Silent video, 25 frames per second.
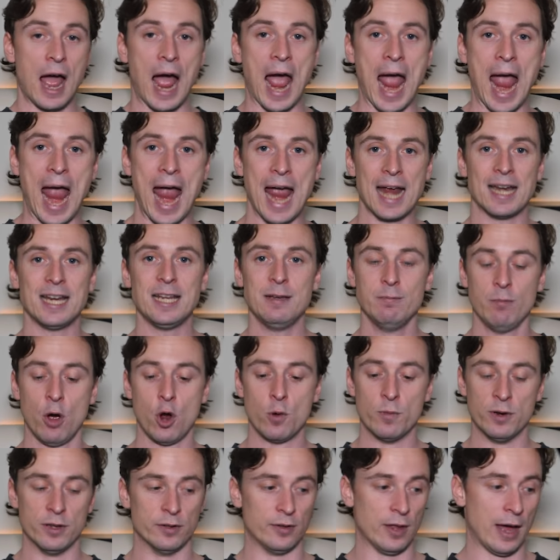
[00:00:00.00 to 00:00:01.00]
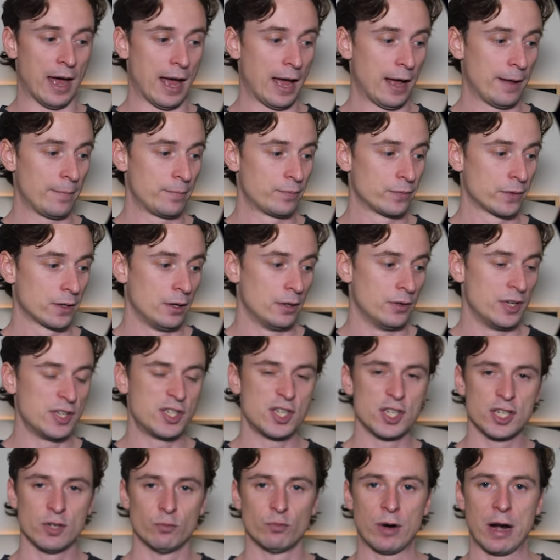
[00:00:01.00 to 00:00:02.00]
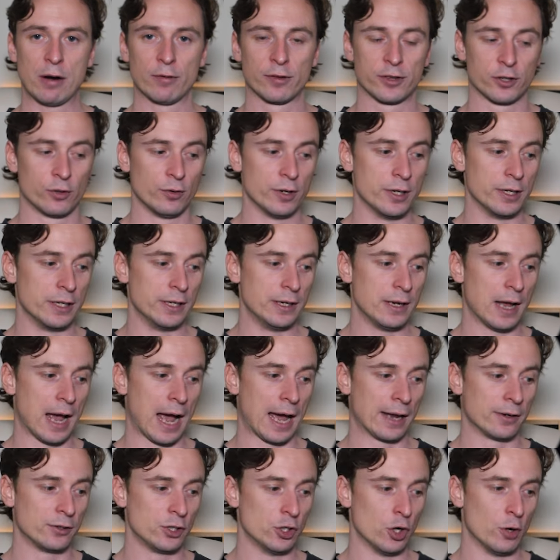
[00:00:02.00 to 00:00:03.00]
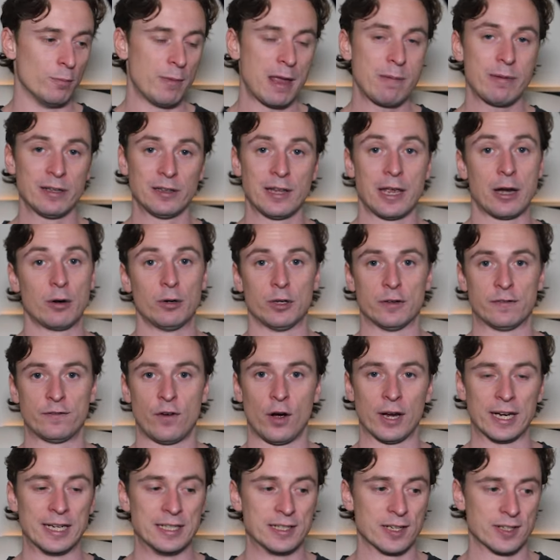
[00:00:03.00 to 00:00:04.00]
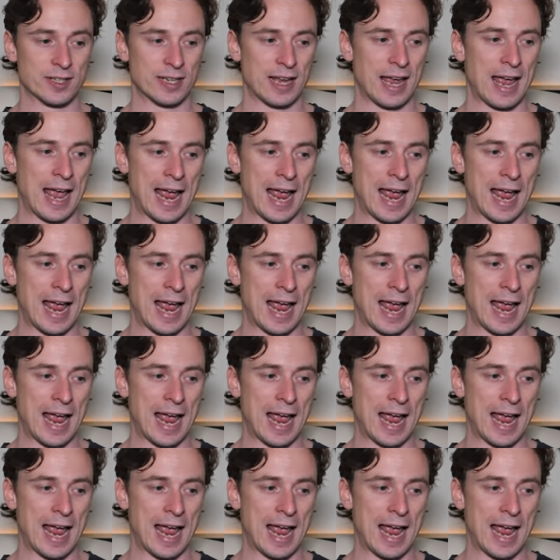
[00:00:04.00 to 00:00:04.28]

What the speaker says: At any moment there, This is in round 3, and, maybe later in the fight he does it.